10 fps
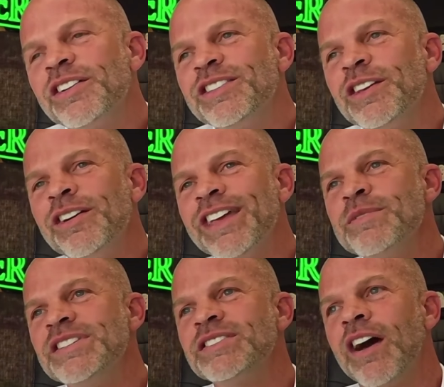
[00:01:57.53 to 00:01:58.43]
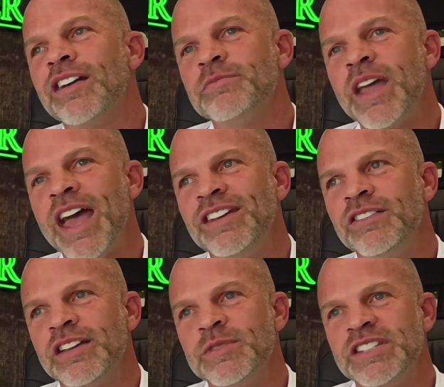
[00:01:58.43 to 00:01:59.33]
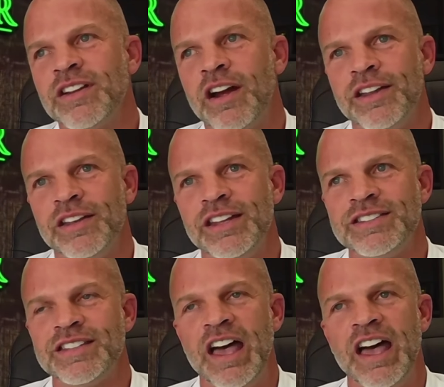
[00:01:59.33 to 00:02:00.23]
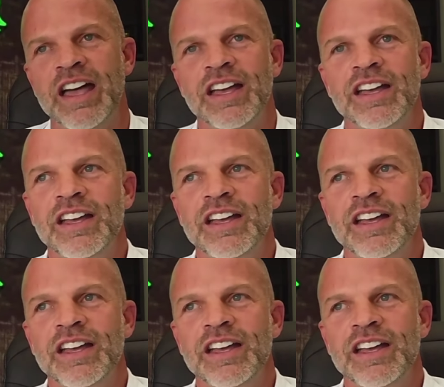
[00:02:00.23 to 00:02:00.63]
don't, don't get me started, man. Don't get me started. It's, uh, did,